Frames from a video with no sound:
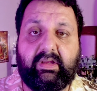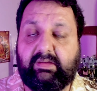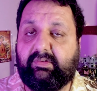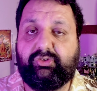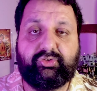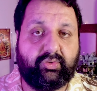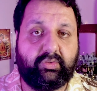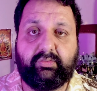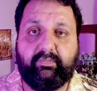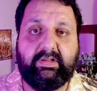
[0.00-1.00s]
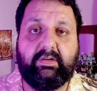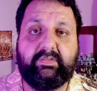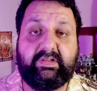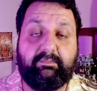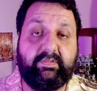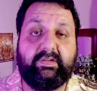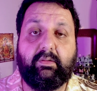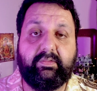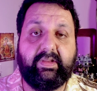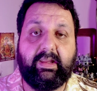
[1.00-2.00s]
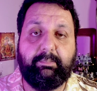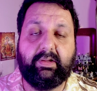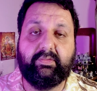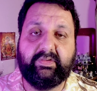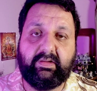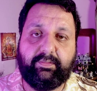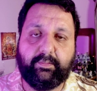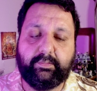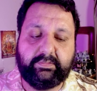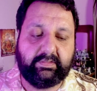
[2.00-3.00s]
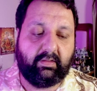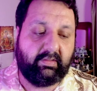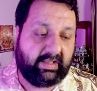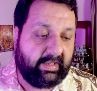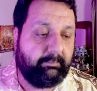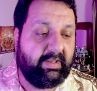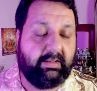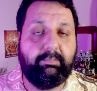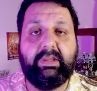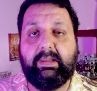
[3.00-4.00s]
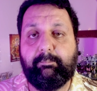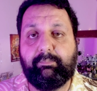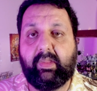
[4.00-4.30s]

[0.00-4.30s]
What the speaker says: even short videos every single day, because I thought, okay, maybe